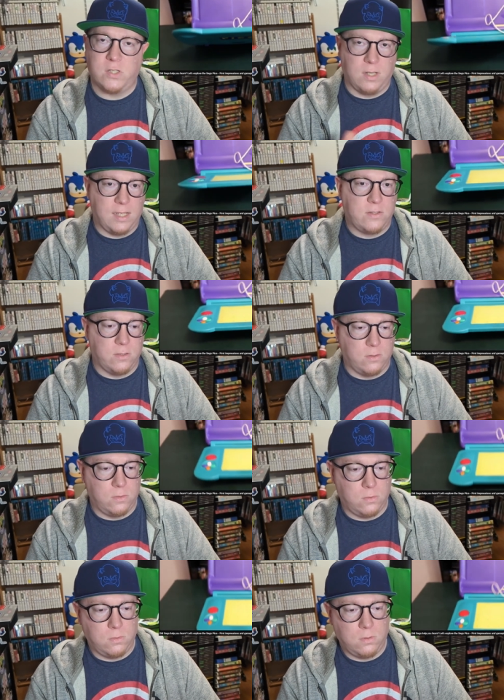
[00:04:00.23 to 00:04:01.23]
like
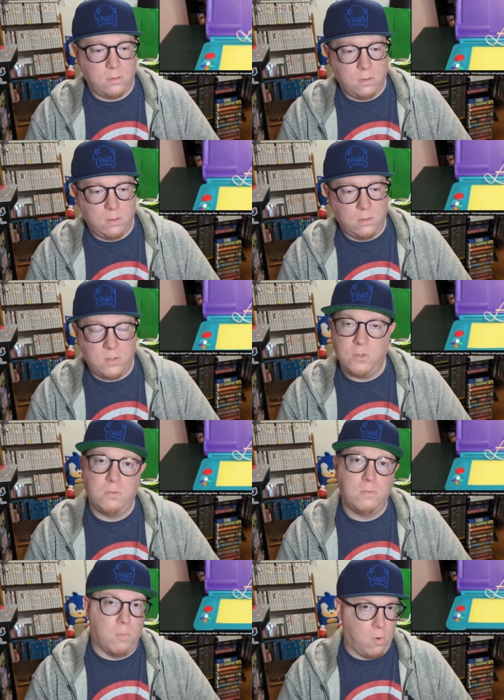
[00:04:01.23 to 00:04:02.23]
to
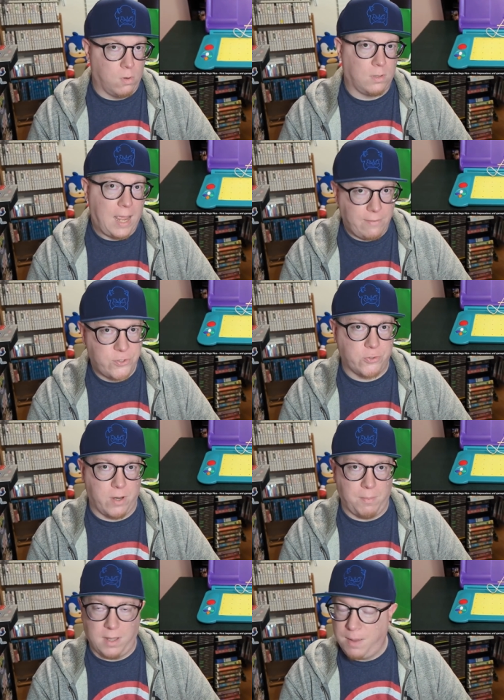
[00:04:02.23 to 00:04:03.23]
do more live
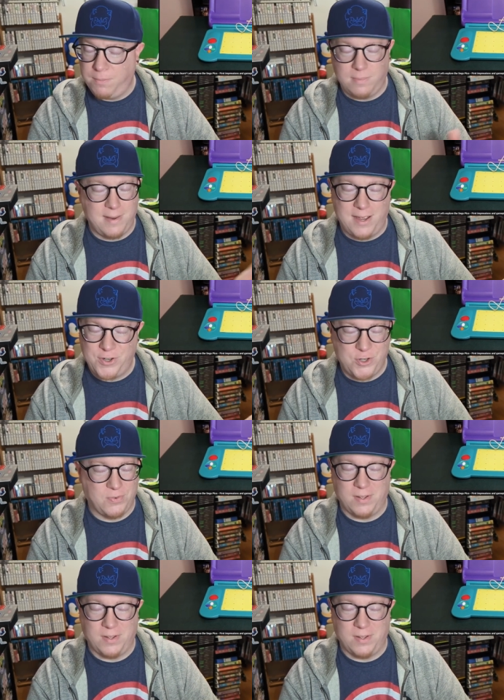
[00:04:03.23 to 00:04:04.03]
streaming. I'm not sure if I'll